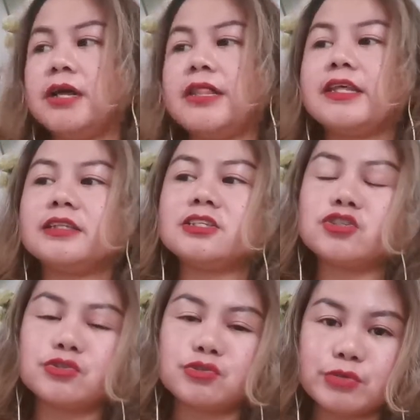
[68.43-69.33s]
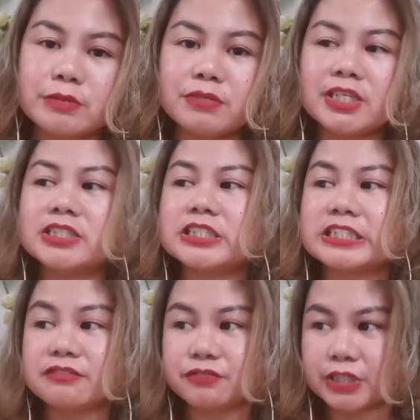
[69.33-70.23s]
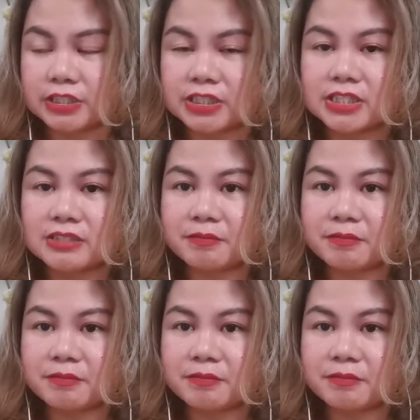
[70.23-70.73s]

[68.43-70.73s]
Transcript: that is extremely different.